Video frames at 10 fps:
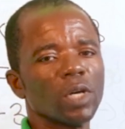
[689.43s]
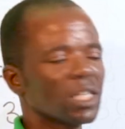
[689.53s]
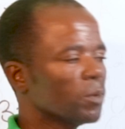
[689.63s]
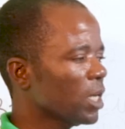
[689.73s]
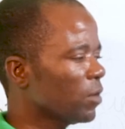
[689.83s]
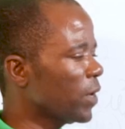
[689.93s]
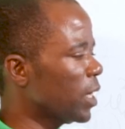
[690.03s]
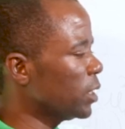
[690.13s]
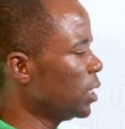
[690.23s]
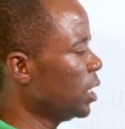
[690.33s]
As a matter of
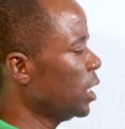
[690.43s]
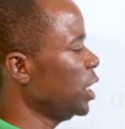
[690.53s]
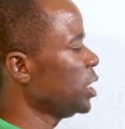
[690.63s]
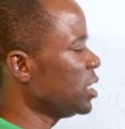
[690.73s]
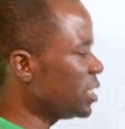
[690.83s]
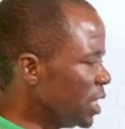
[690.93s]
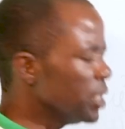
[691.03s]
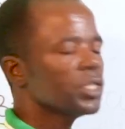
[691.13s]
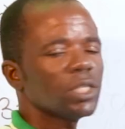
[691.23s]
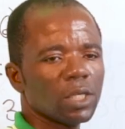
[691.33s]
fact, it is
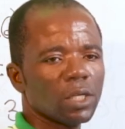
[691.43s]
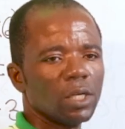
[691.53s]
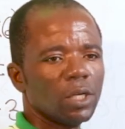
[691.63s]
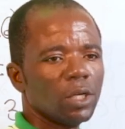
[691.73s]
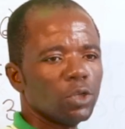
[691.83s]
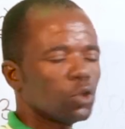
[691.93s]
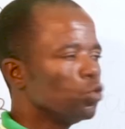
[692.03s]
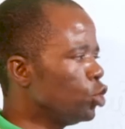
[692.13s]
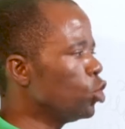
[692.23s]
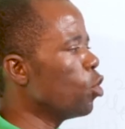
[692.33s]
easy
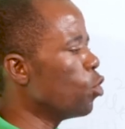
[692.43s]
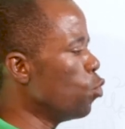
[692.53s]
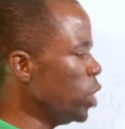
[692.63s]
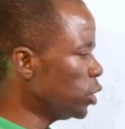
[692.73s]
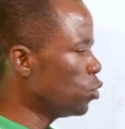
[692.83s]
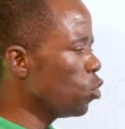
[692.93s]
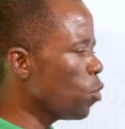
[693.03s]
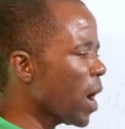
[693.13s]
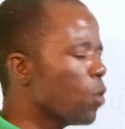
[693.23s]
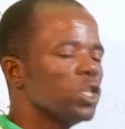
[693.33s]
to know which
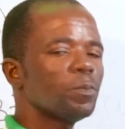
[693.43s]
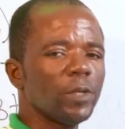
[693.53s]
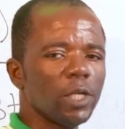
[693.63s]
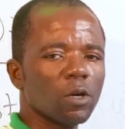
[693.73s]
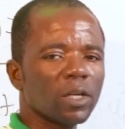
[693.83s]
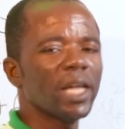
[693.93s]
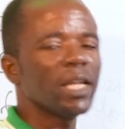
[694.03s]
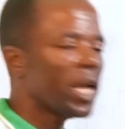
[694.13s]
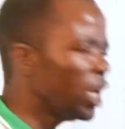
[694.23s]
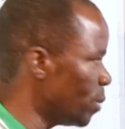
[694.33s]
group and which period
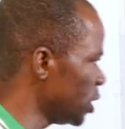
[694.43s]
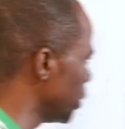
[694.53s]
any element